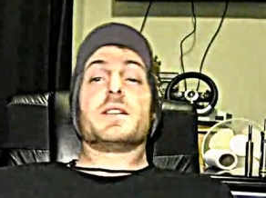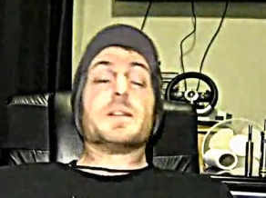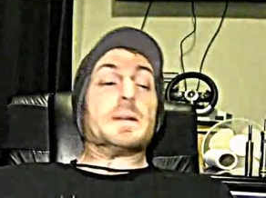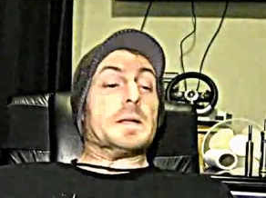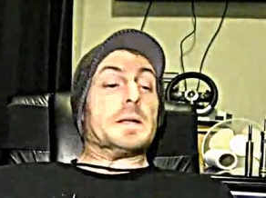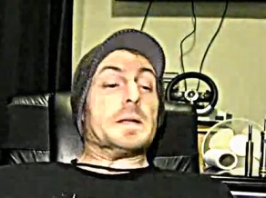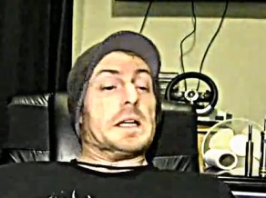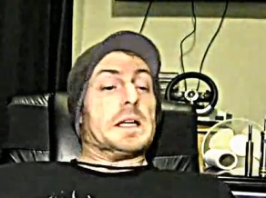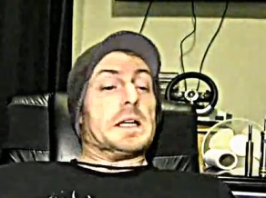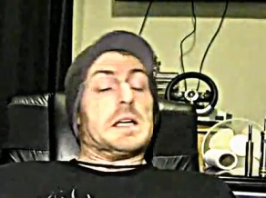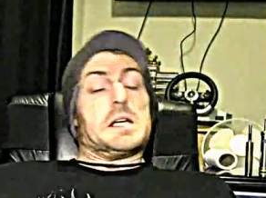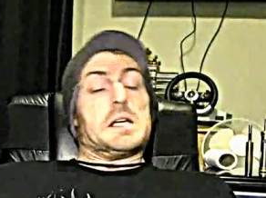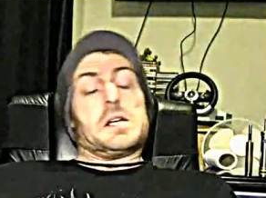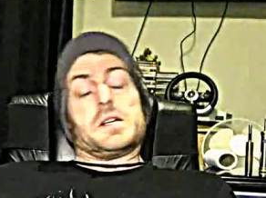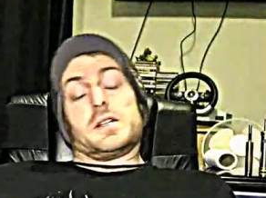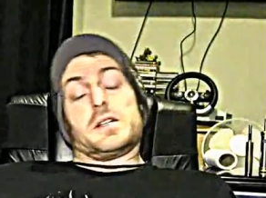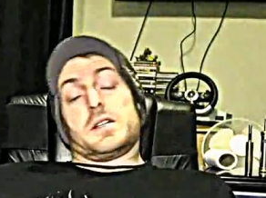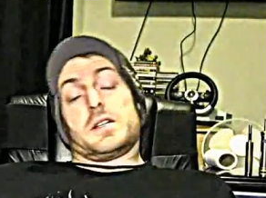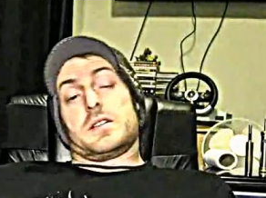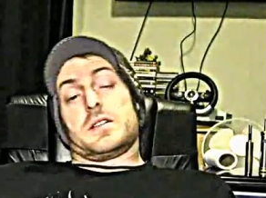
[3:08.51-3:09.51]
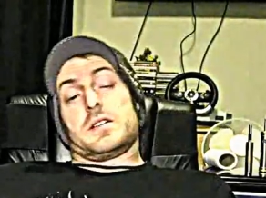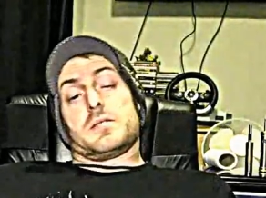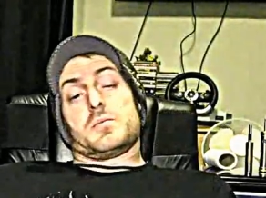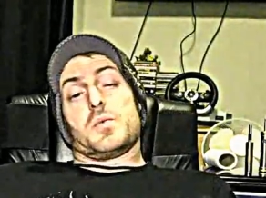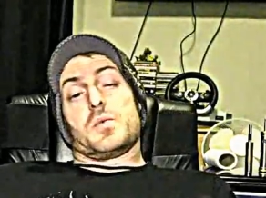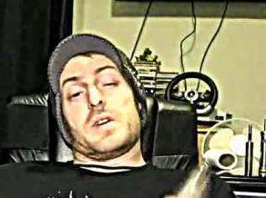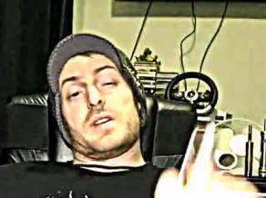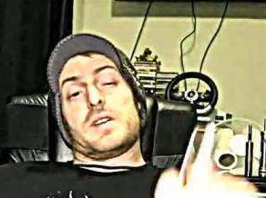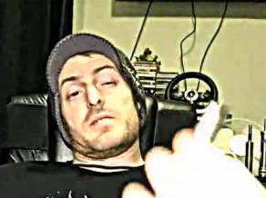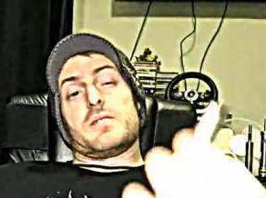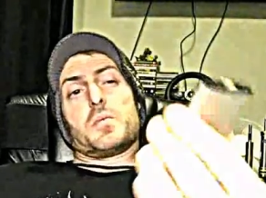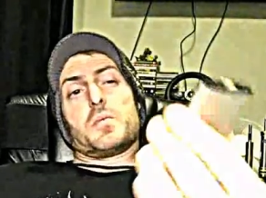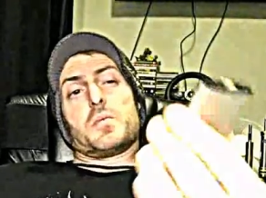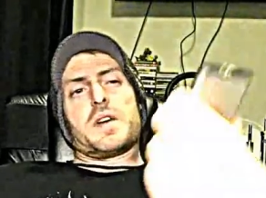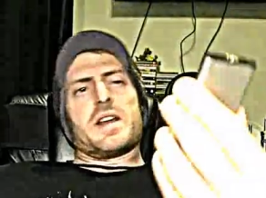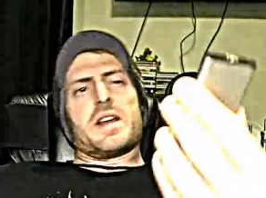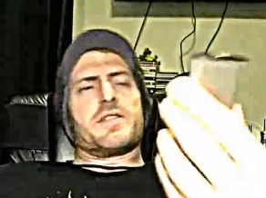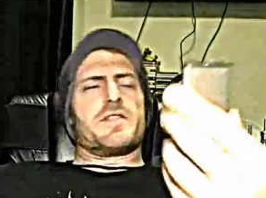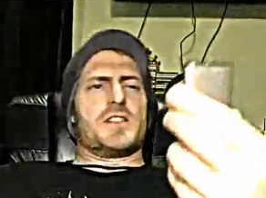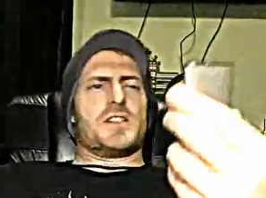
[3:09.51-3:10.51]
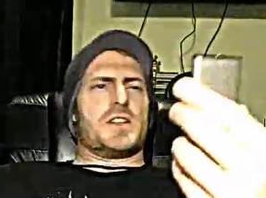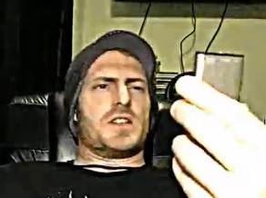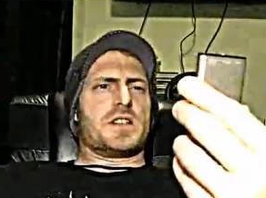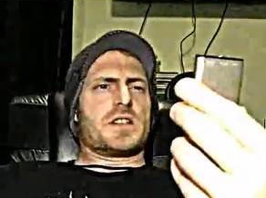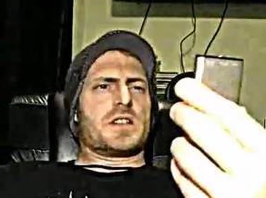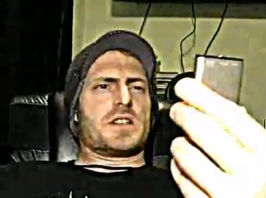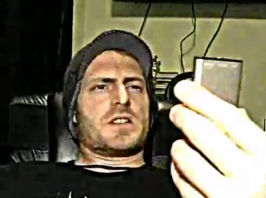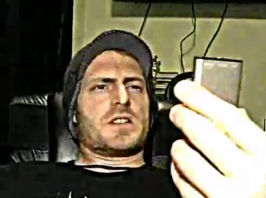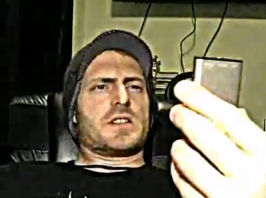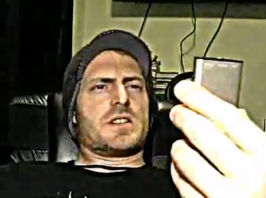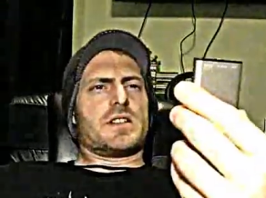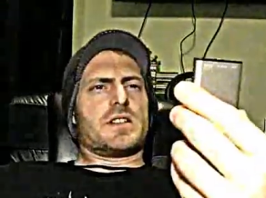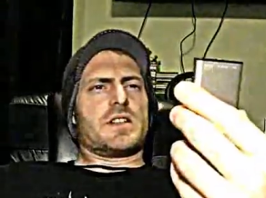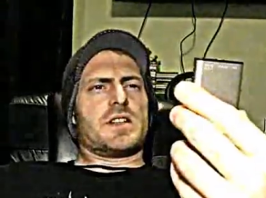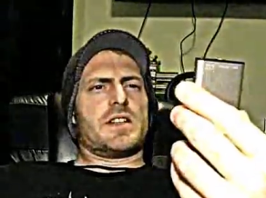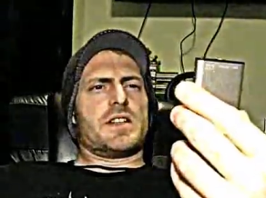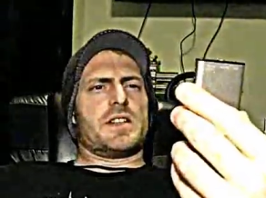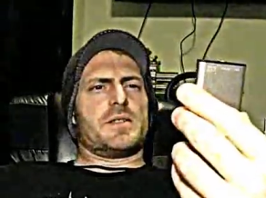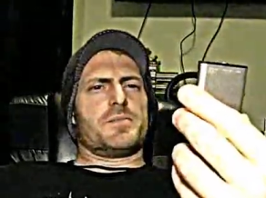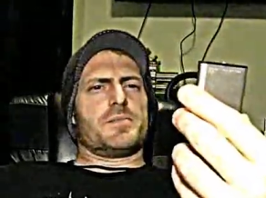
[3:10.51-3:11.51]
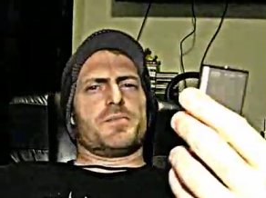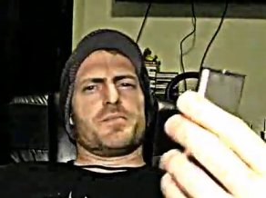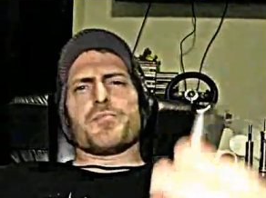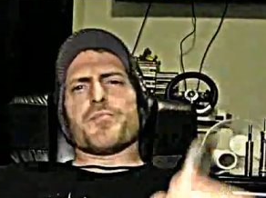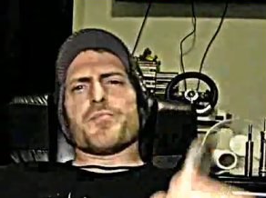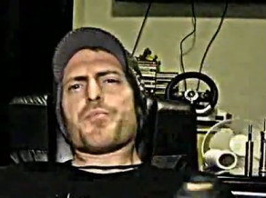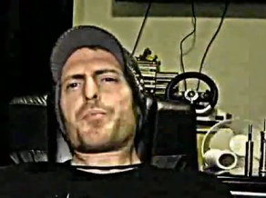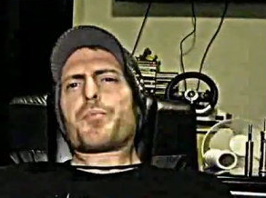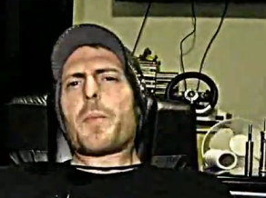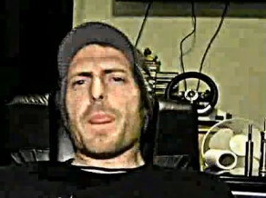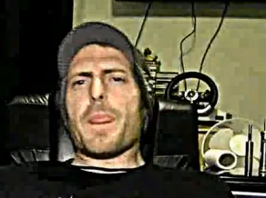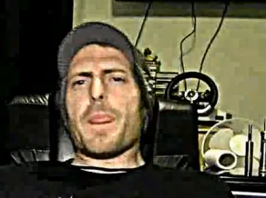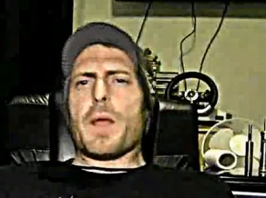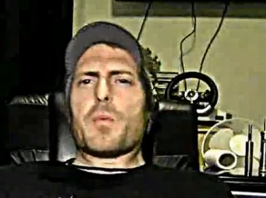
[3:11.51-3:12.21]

I mean, uh, when when I first um,